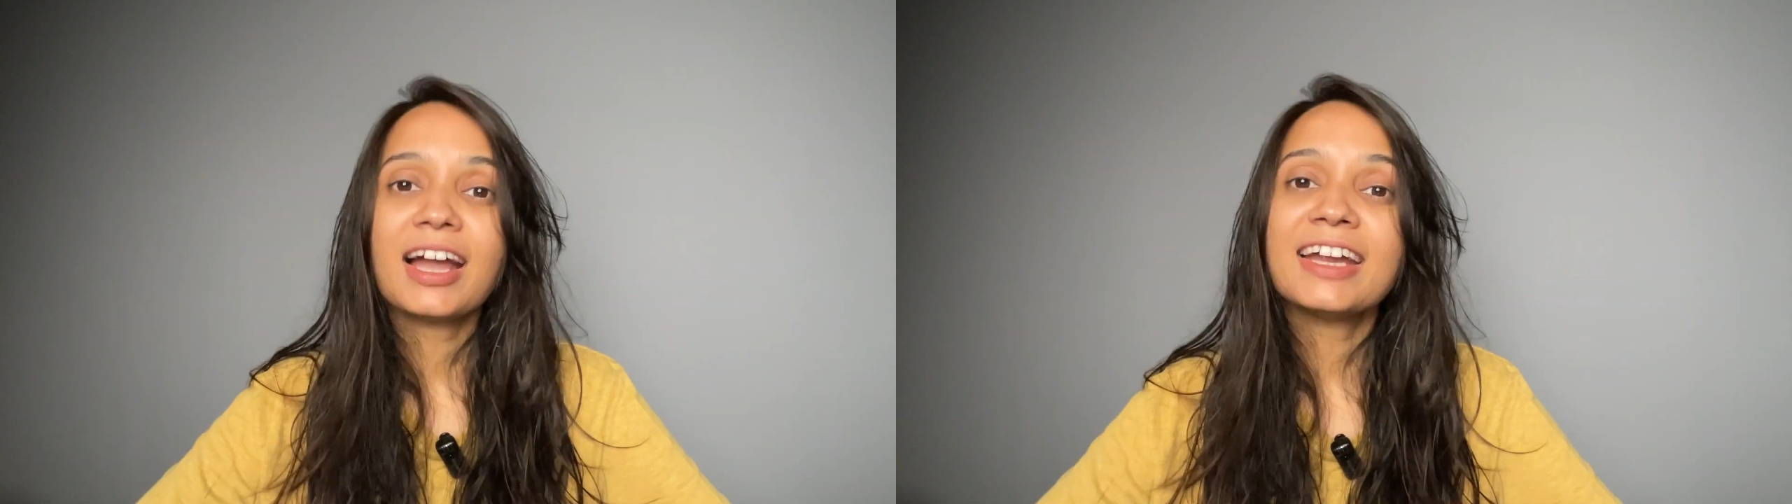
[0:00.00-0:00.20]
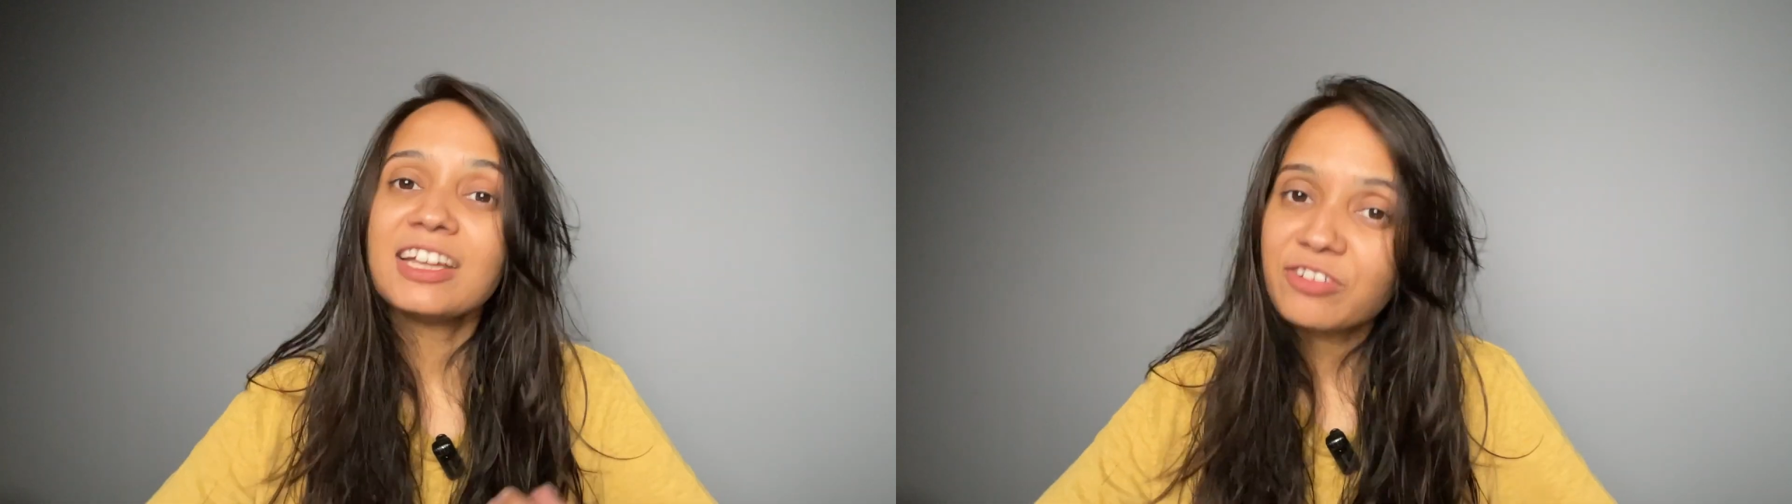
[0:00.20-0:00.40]

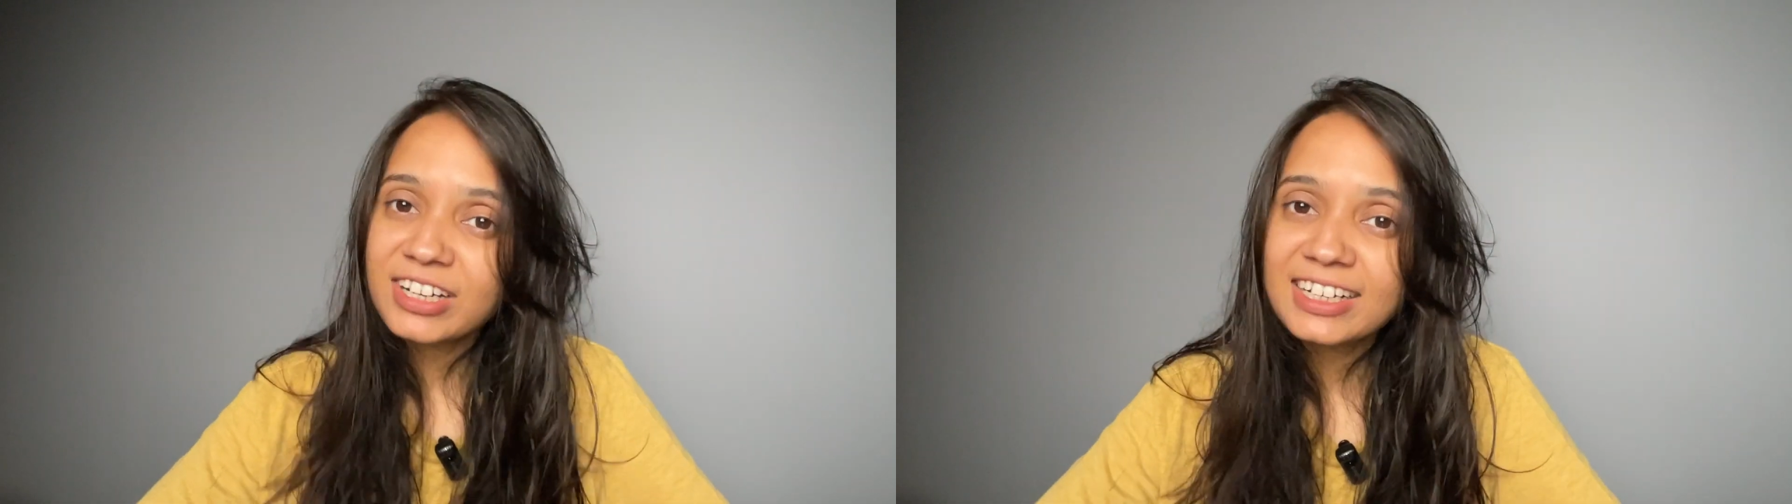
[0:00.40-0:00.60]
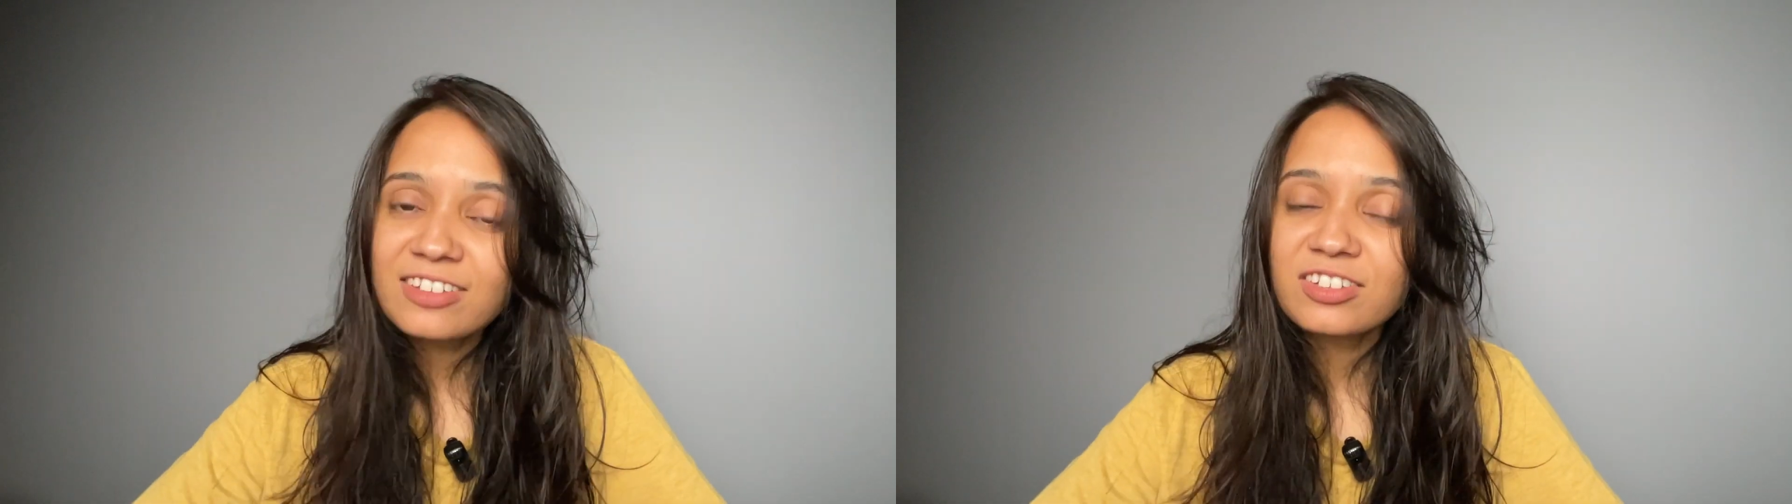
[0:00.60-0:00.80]
I
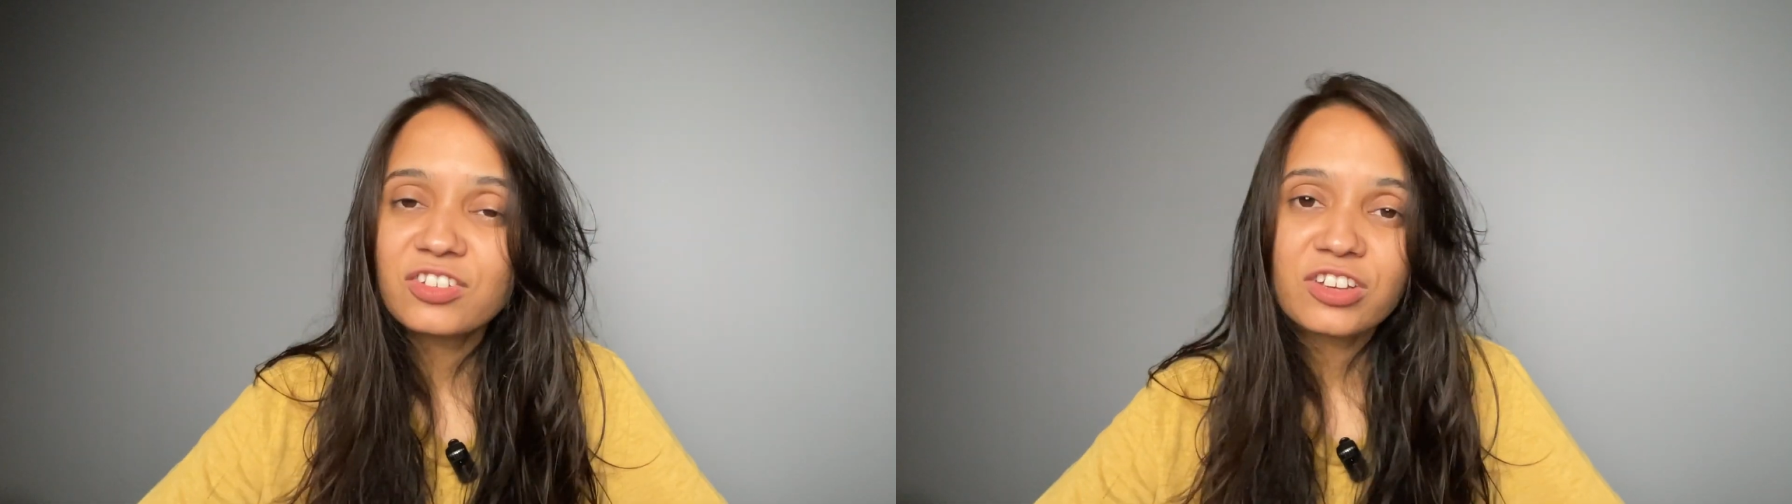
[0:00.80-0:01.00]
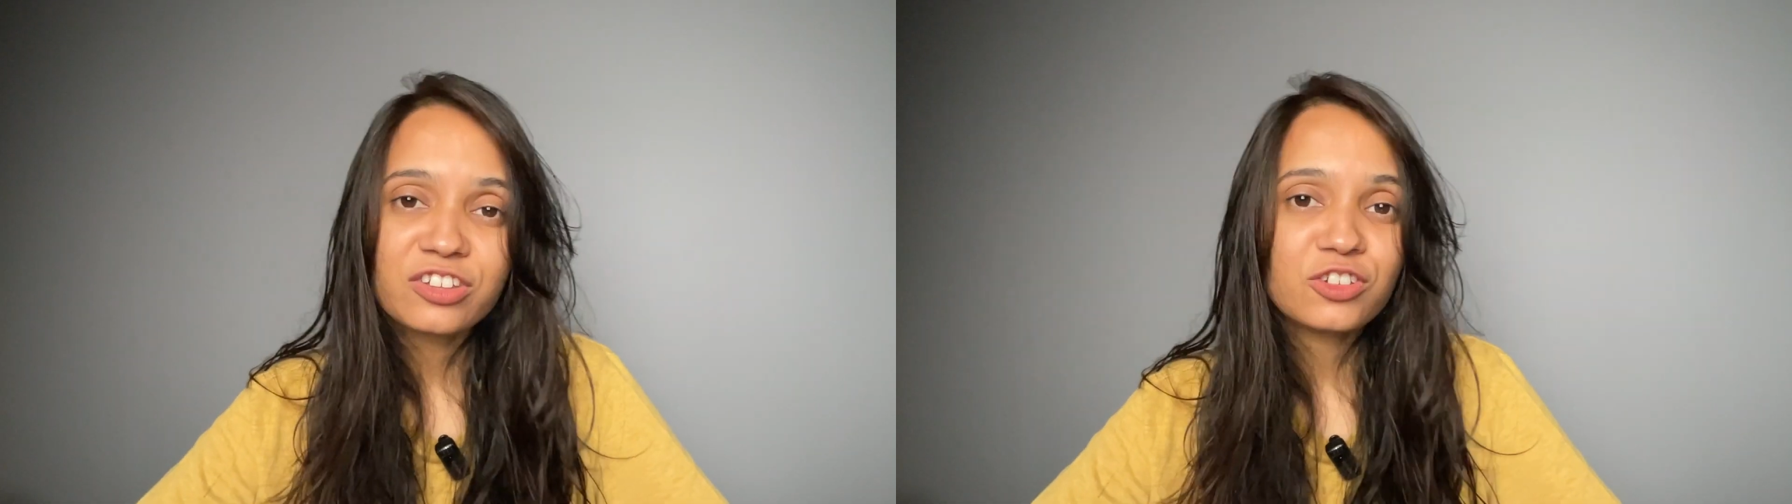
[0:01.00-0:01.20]
definitely
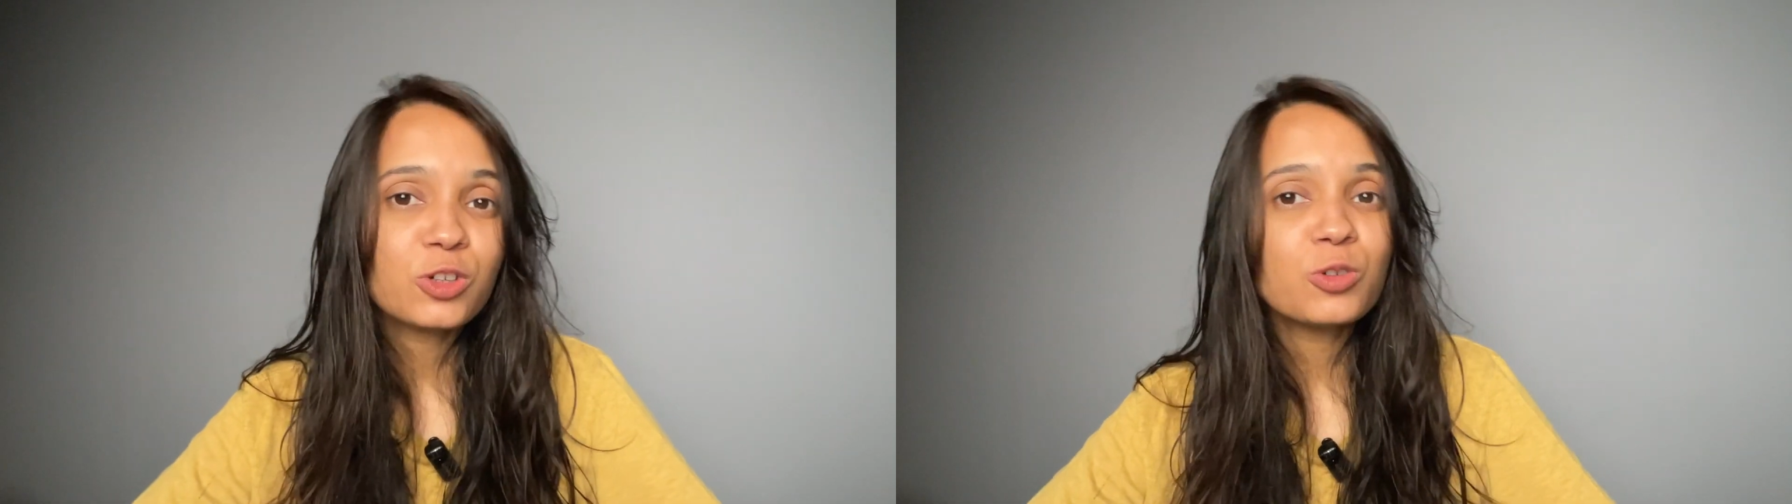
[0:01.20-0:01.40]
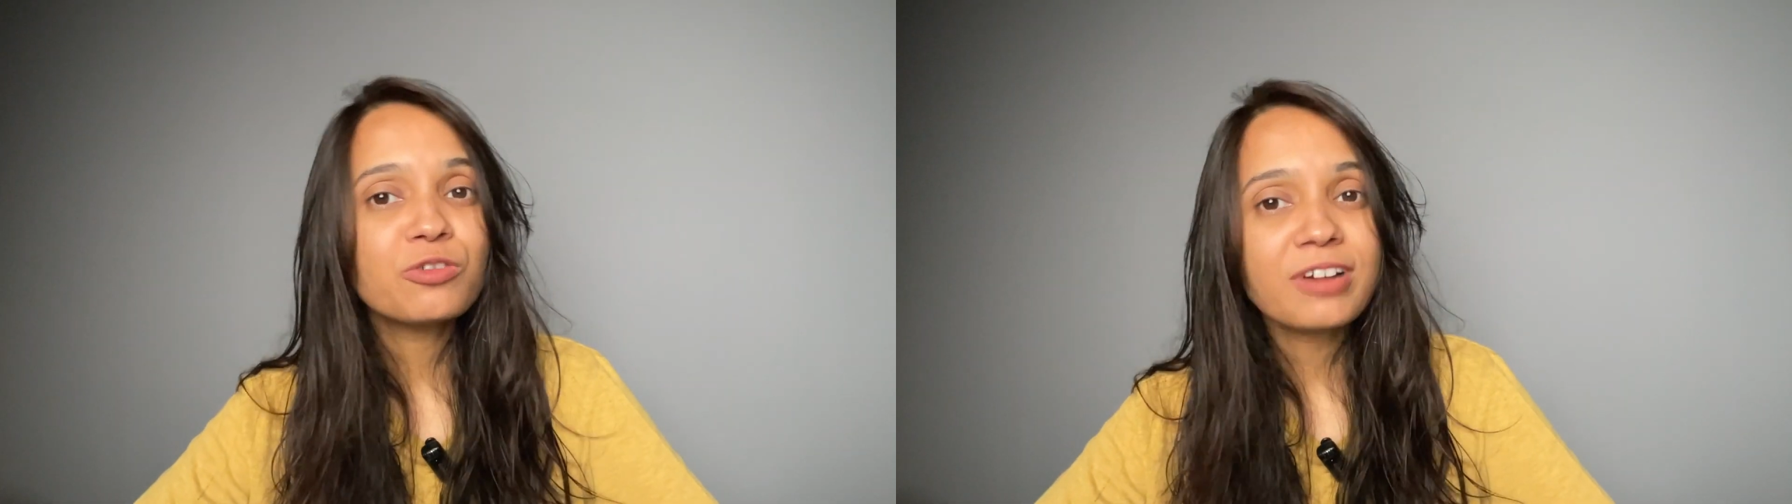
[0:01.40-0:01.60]
suggest you to